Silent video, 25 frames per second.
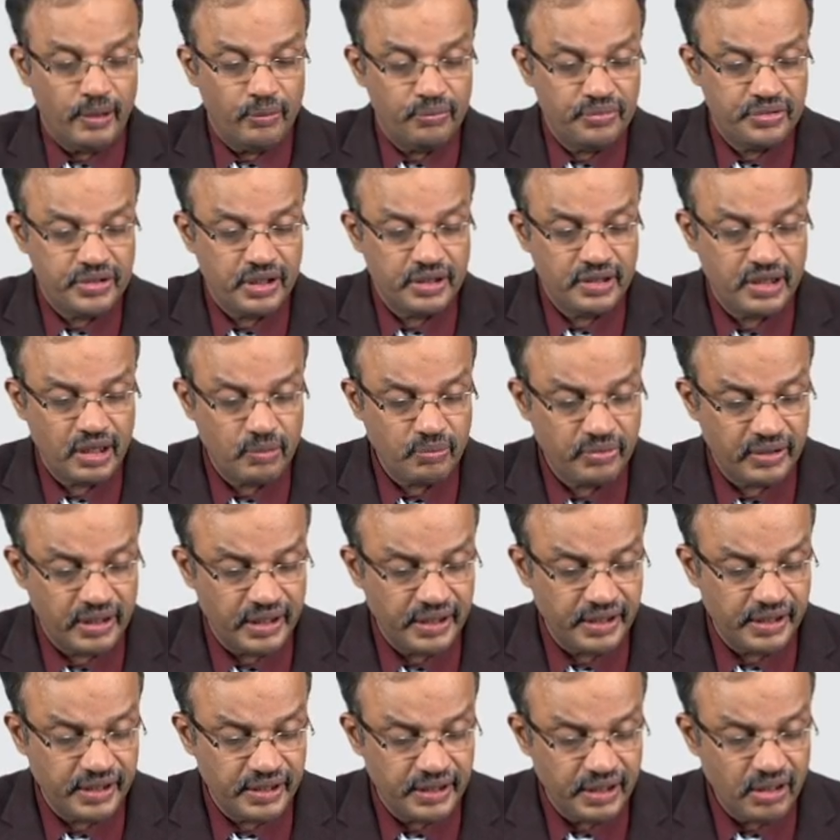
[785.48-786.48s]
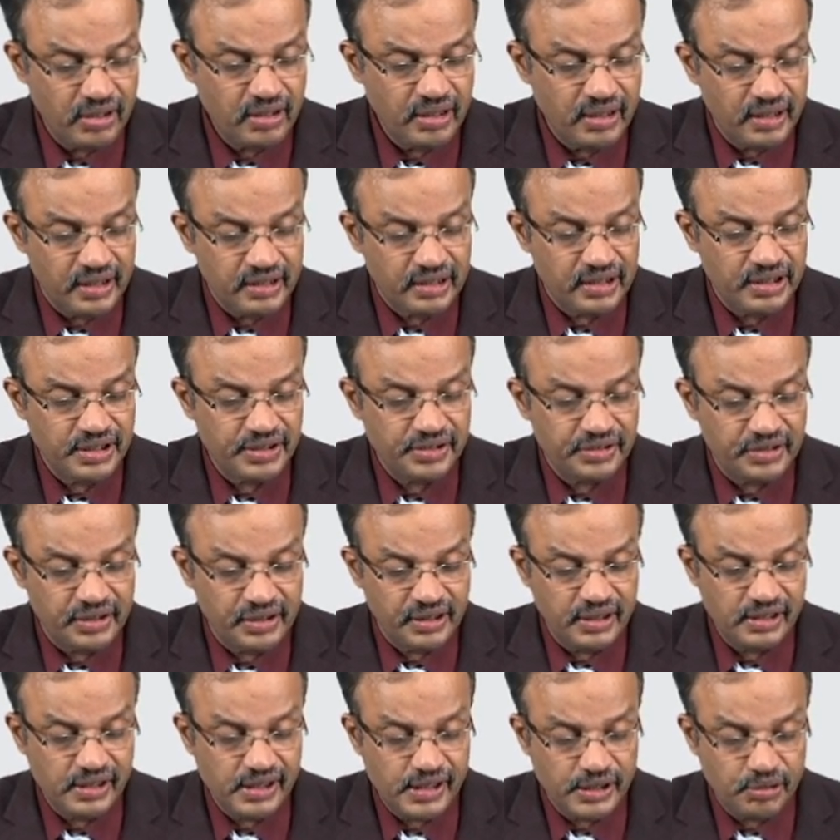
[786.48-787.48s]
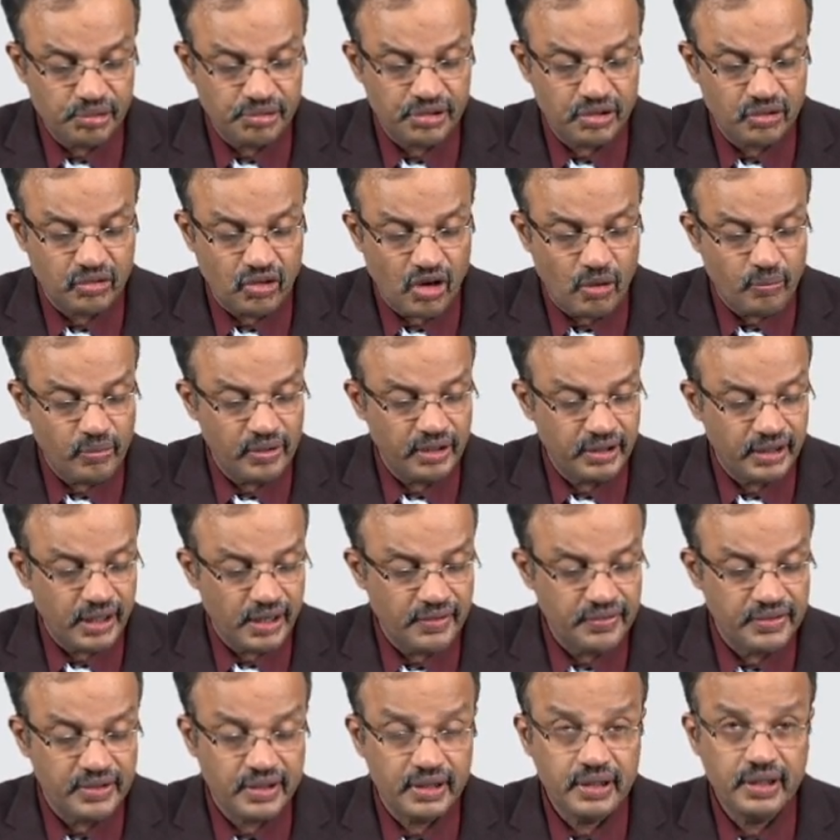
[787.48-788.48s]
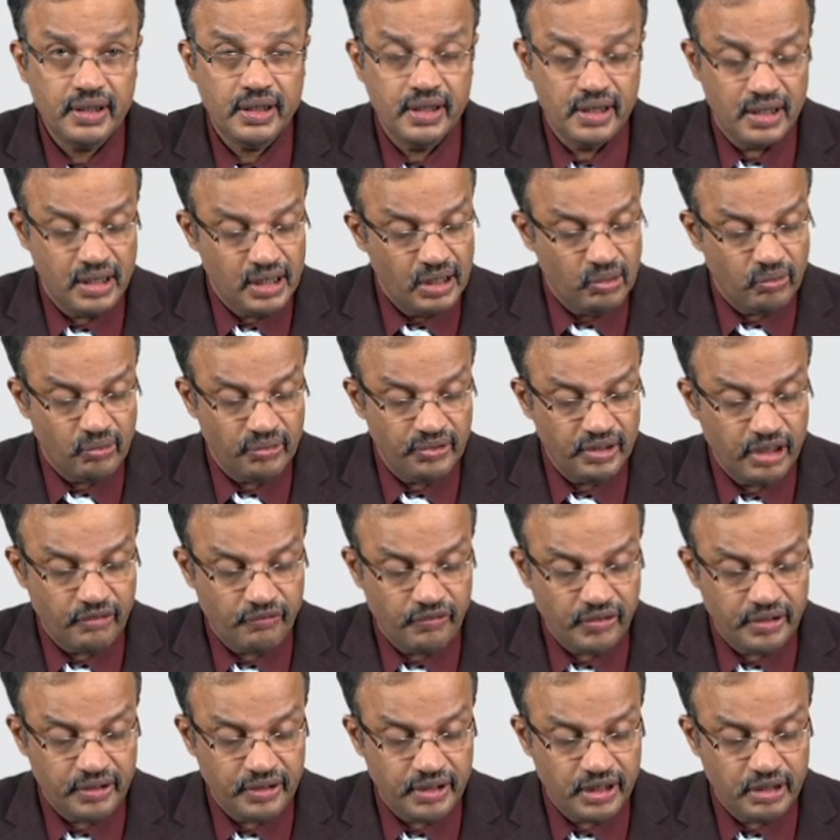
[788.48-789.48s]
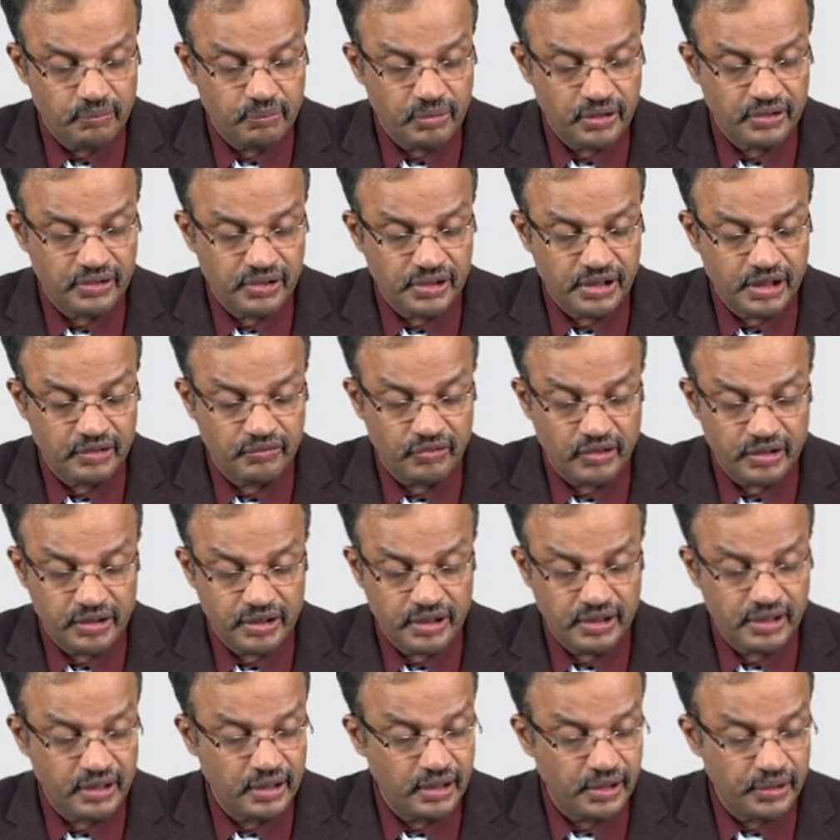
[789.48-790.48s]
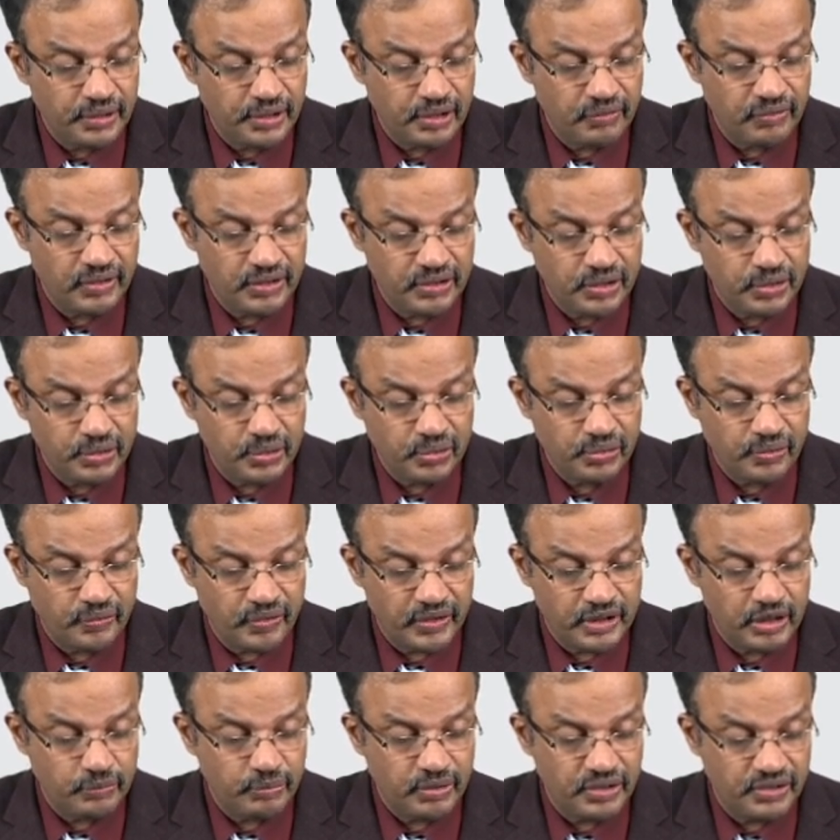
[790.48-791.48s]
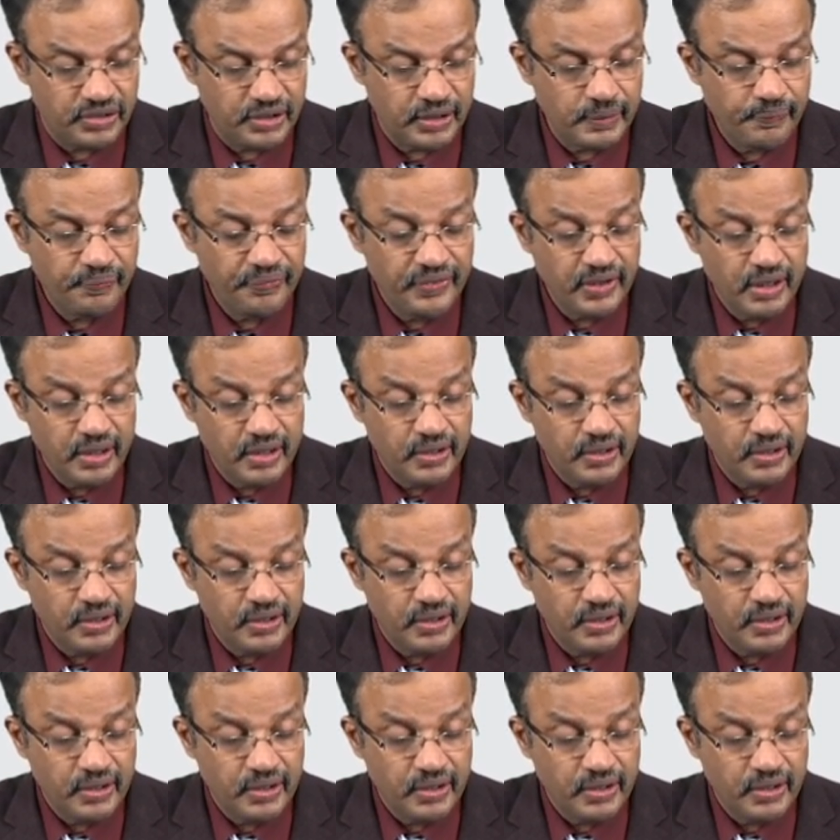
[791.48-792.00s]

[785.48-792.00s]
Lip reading: Amsterdam criteria, at least three relatives of common cancer. One affected person is first degree relative, other two affected person.